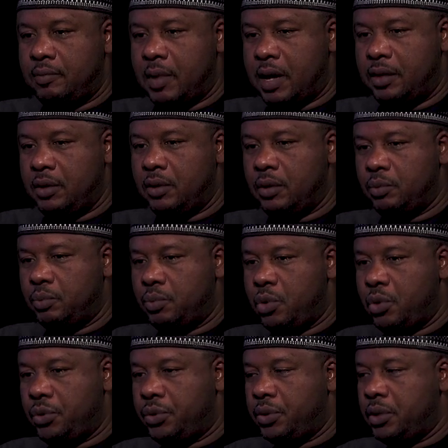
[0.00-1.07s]
I think on
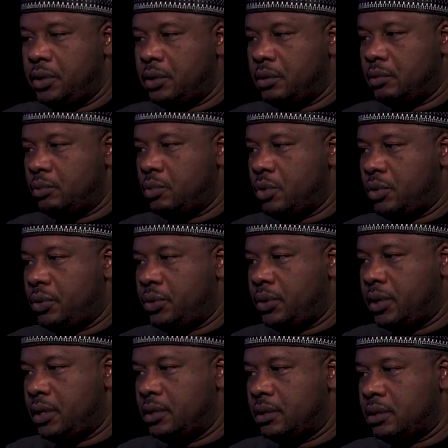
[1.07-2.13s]
both on both
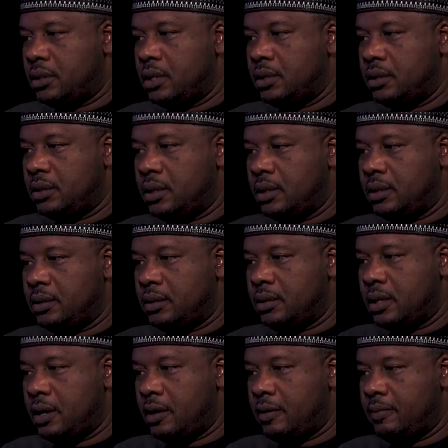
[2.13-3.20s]
instances,
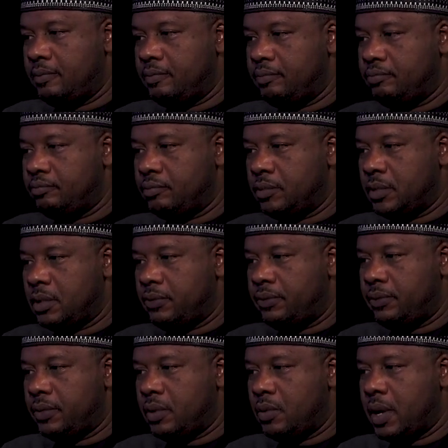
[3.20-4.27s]
um, the
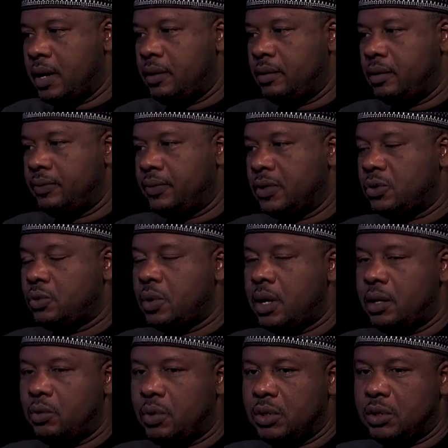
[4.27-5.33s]
the one the first
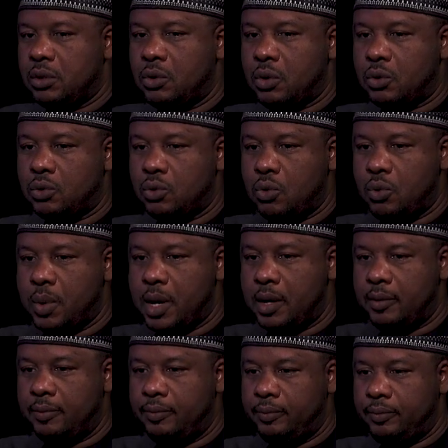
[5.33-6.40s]
one was in
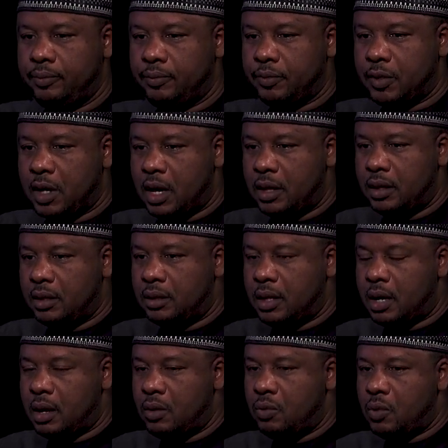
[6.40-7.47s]
October, and the
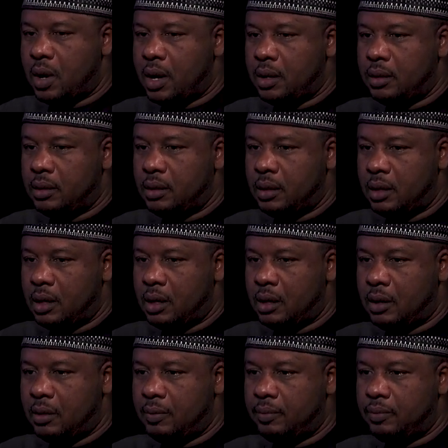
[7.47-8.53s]
second one
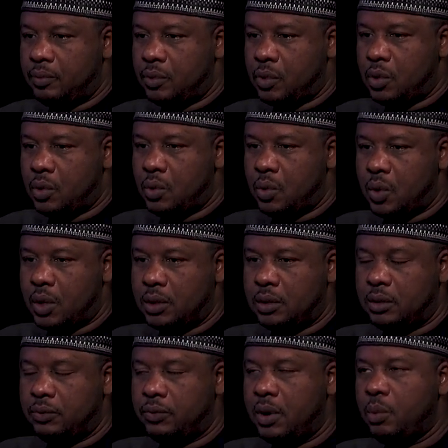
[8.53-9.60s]
uh, was
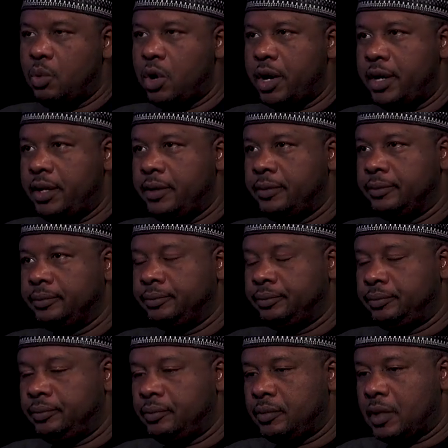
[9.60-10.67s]
in February.
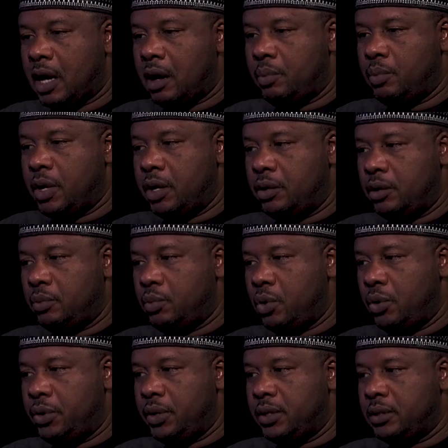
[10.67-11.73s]
Uh, and in
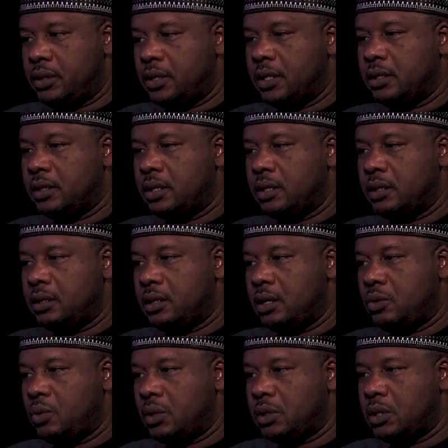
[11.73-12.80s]
both instances,
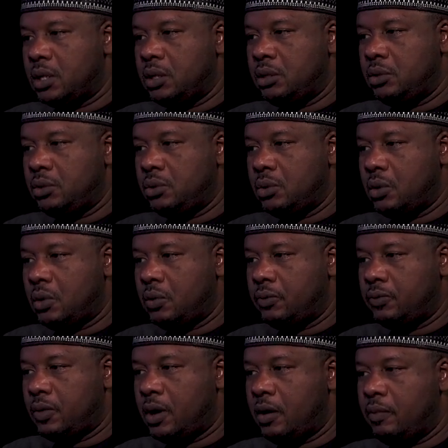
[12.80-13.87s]
it was the issue
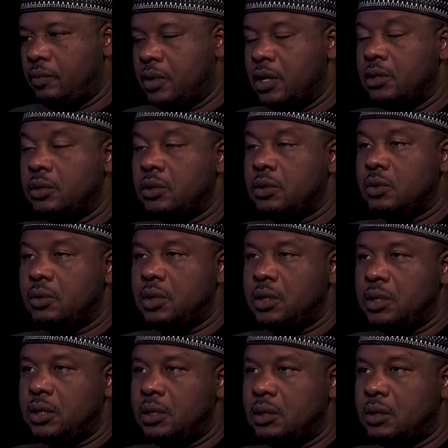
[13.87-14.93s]
of um, the insecurity in the